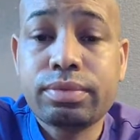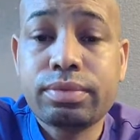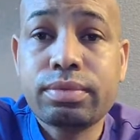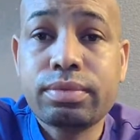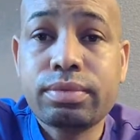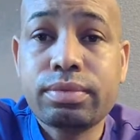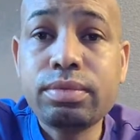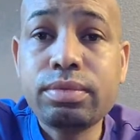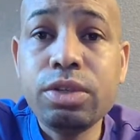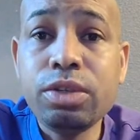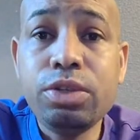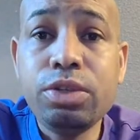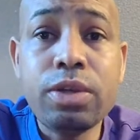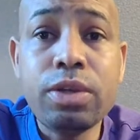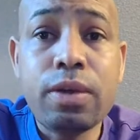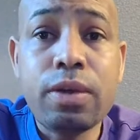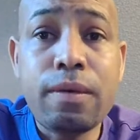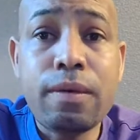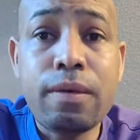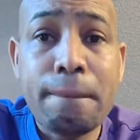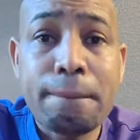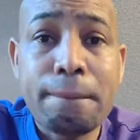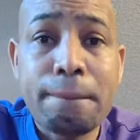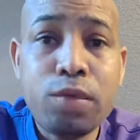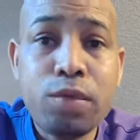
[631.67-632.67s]
You know,
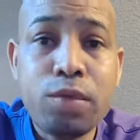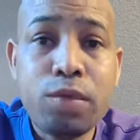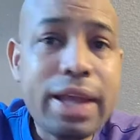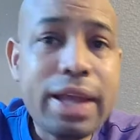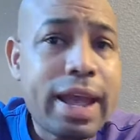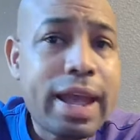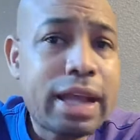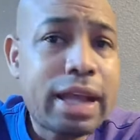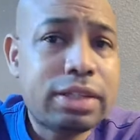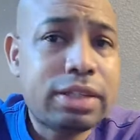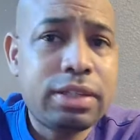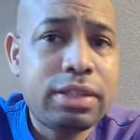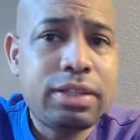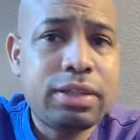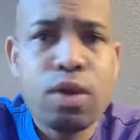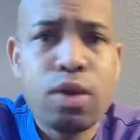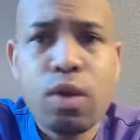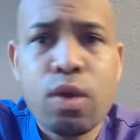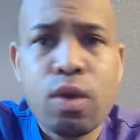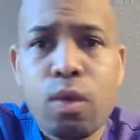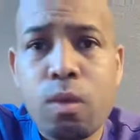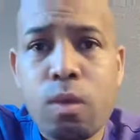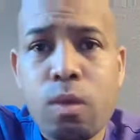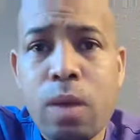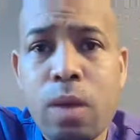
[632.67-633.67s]
we asking
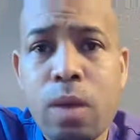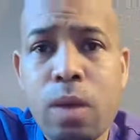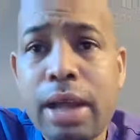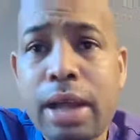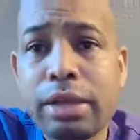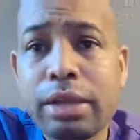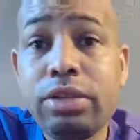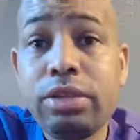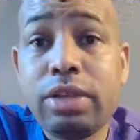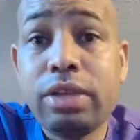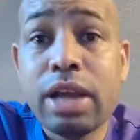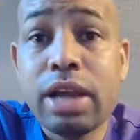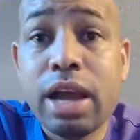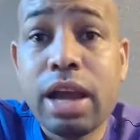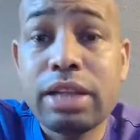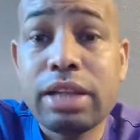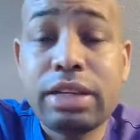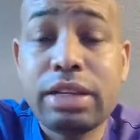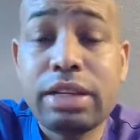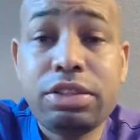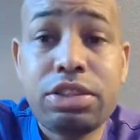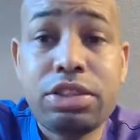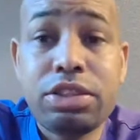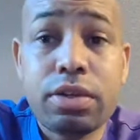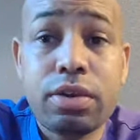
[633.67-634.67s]
why you guys ain't
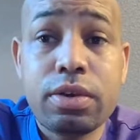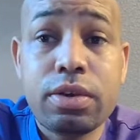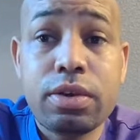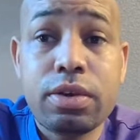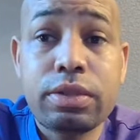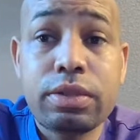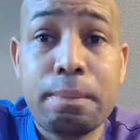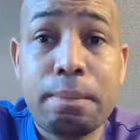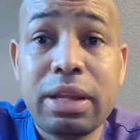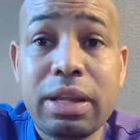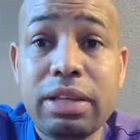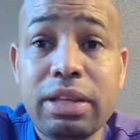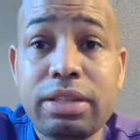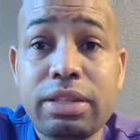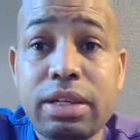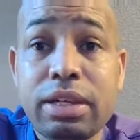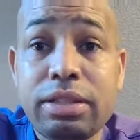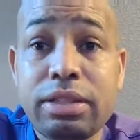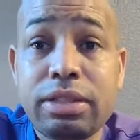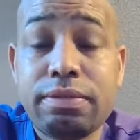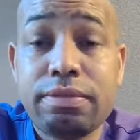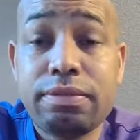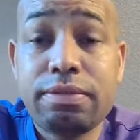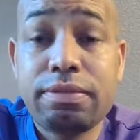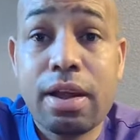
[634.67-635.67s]
showed the PlayStation
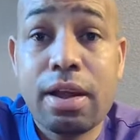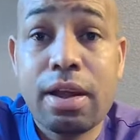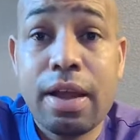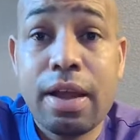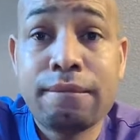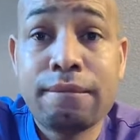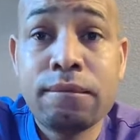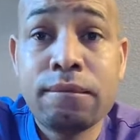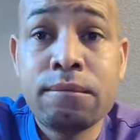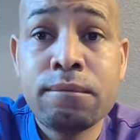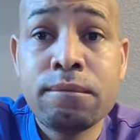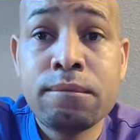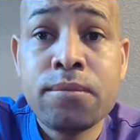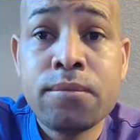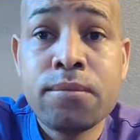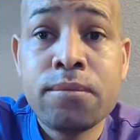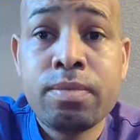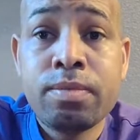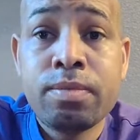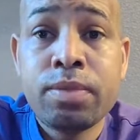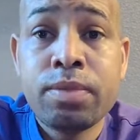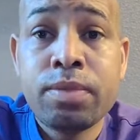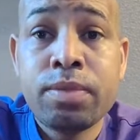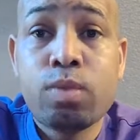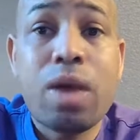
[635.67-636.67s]
5.
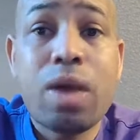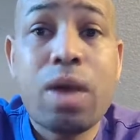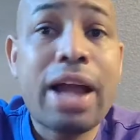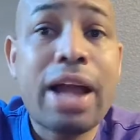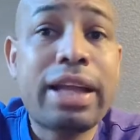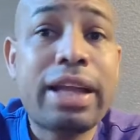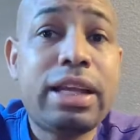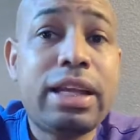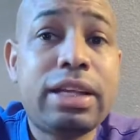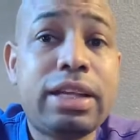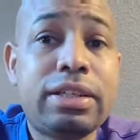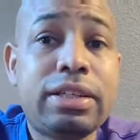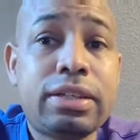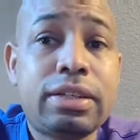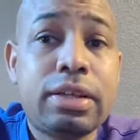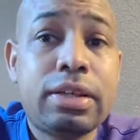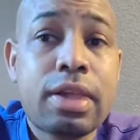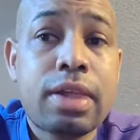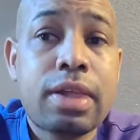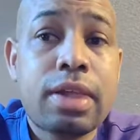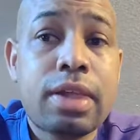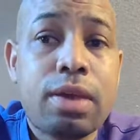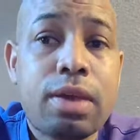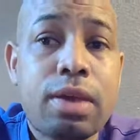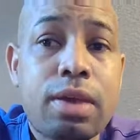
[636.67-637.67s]
Why is
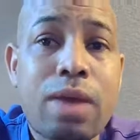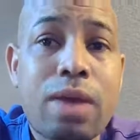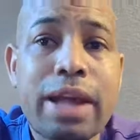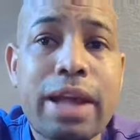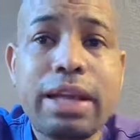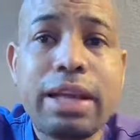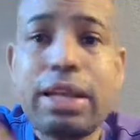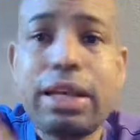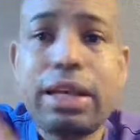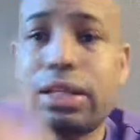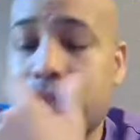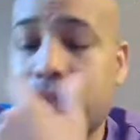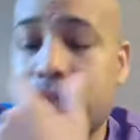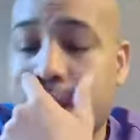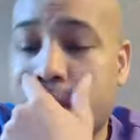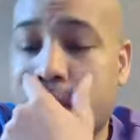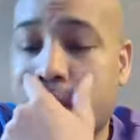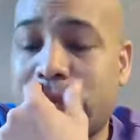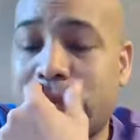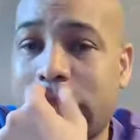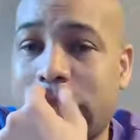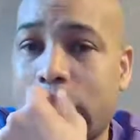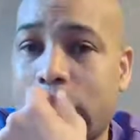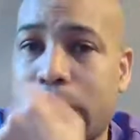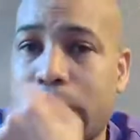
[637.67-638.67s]
what's
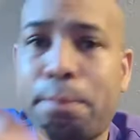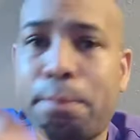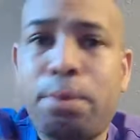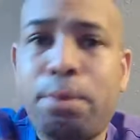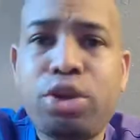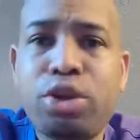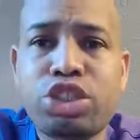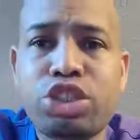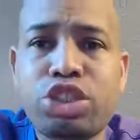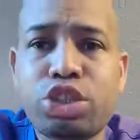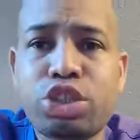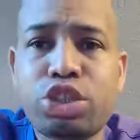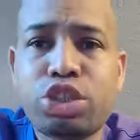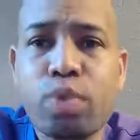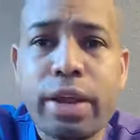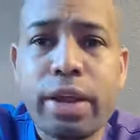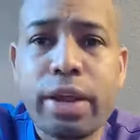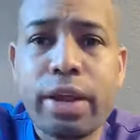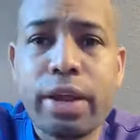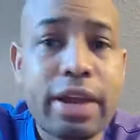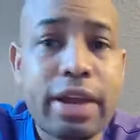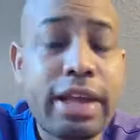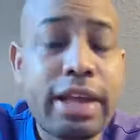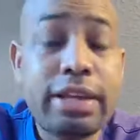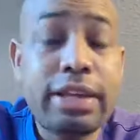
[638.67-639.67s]
that Push Square,
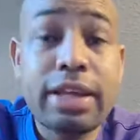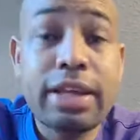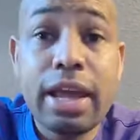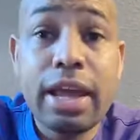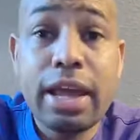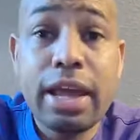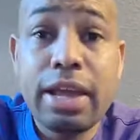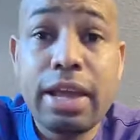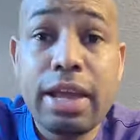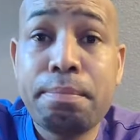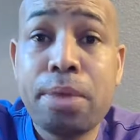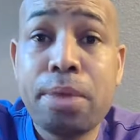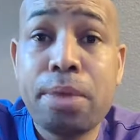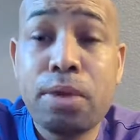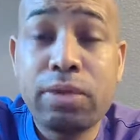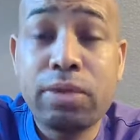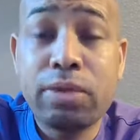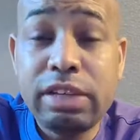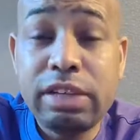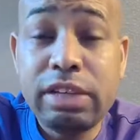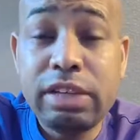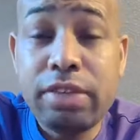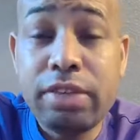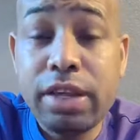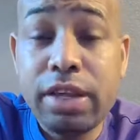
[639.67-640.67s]
aka
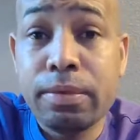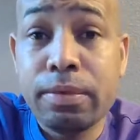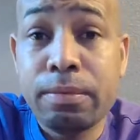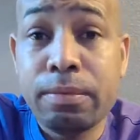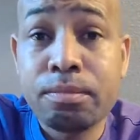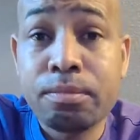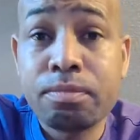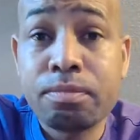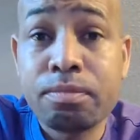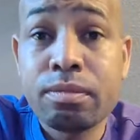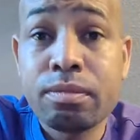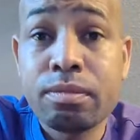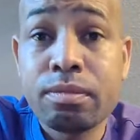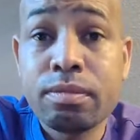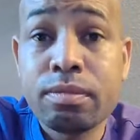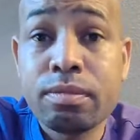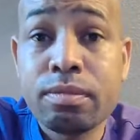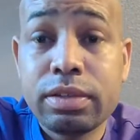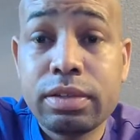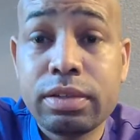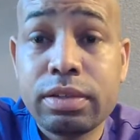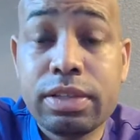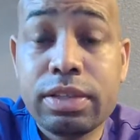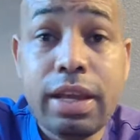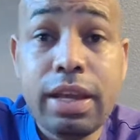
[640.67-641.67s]
Ponyville,
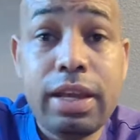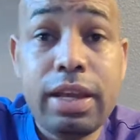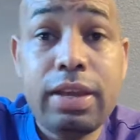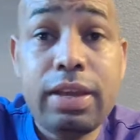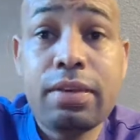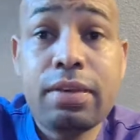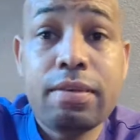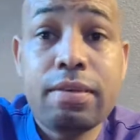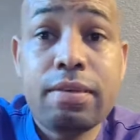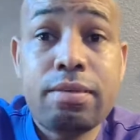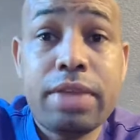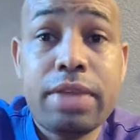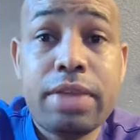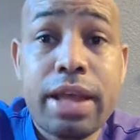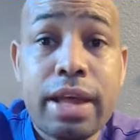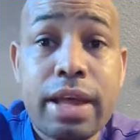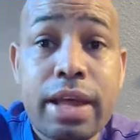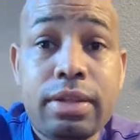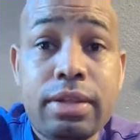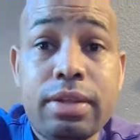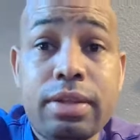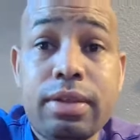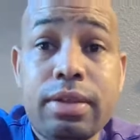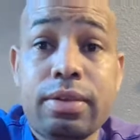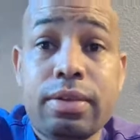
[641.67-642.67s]
saying that
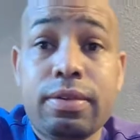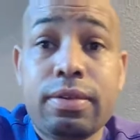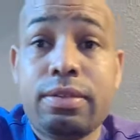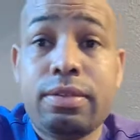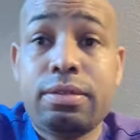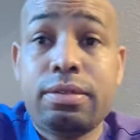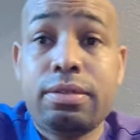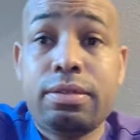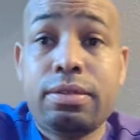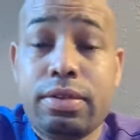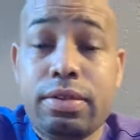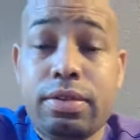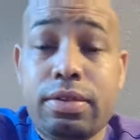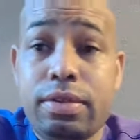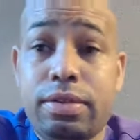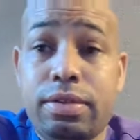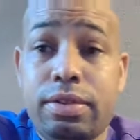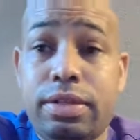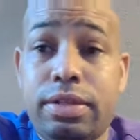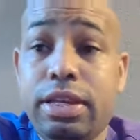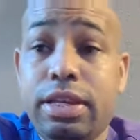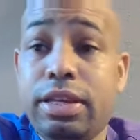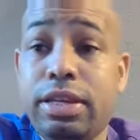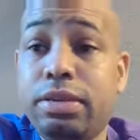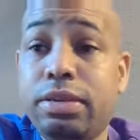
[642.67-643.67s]

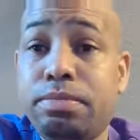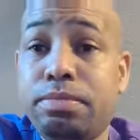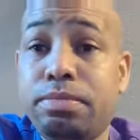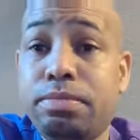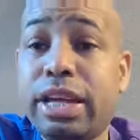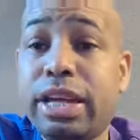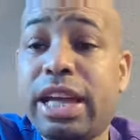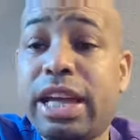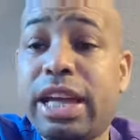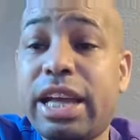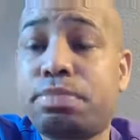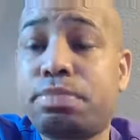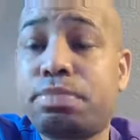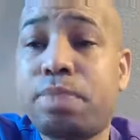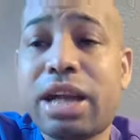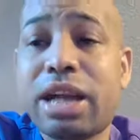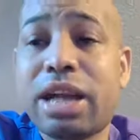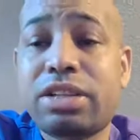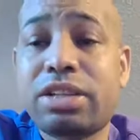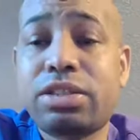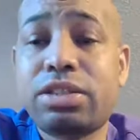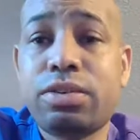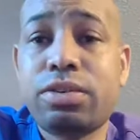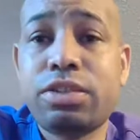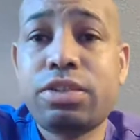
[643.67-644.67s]
the Xbox is
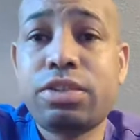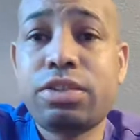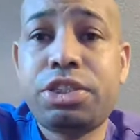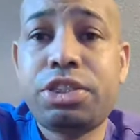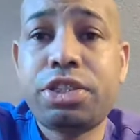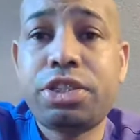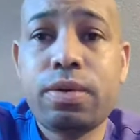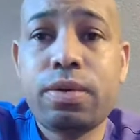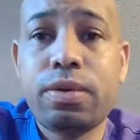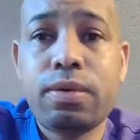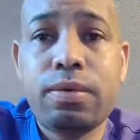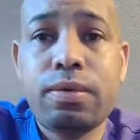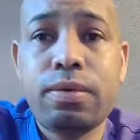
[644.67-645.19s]
going to show